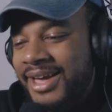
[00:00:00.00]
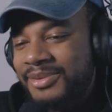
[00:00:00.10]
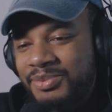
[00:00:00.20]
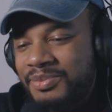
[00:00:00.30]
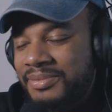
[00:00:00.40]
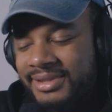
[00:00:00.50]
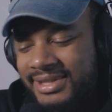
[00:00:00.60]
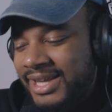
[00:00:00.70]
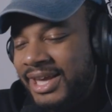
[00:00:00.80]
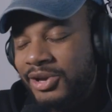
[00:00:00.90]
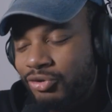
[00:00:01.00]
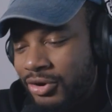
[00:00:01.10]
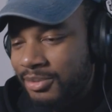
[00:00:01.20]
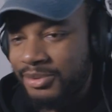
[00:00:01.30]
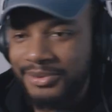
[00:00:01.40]
That,
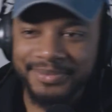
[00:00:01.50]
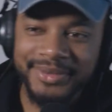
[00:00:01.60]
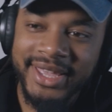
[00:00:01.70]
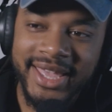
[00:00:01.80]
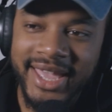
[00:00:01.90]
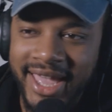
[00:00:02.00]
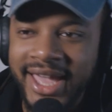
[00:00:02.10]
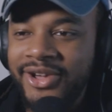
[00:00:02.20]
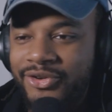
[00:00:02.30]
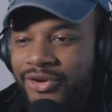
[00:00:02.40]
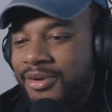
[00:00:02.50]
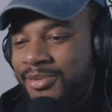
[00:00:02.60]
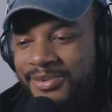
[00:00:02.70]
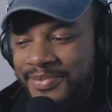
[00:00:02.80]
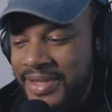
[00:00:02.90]
incredible.
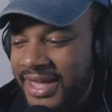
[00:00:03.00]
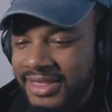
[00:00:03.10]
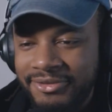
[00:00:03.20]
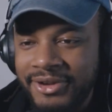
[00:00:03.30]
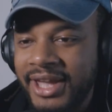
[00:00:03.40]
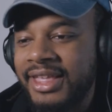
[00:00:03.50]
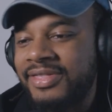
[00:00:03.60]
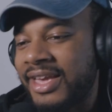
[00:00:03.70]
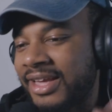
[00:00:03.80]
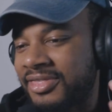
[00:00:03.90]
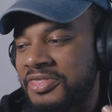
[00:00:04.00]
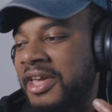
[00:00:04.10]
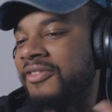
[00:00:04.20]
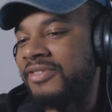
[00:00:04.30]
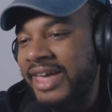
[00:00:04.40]
Incredible. The fact that they could
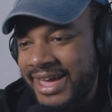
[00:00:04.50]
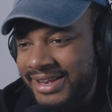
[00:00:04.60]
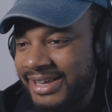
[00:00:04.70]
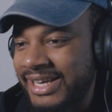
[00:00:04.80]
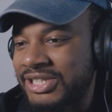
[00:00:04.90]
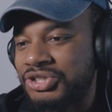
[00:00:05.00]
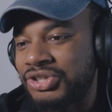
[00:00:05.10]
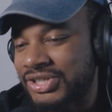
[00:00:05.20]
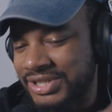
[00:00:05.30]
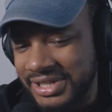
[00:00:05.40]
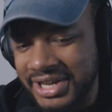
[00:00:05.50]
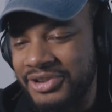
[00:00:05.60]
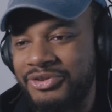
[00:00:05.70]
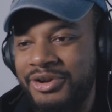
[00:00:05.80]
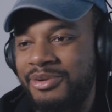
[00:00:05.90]
think of that is just
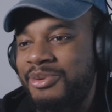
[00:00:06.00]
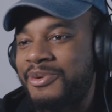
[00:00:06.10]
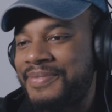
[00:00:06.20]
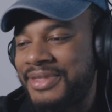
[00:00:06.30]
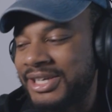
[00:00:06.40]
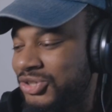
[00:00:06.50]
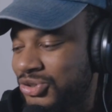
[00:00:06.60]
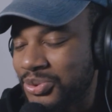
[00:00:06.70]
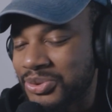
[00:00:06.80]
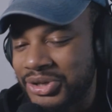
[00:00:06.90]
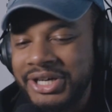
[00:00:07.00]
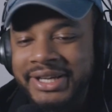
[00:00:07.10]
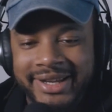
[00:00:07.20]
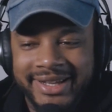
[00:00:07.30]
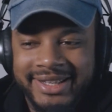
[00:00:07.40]
incredible. They're so
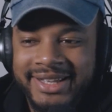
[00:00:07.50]
good.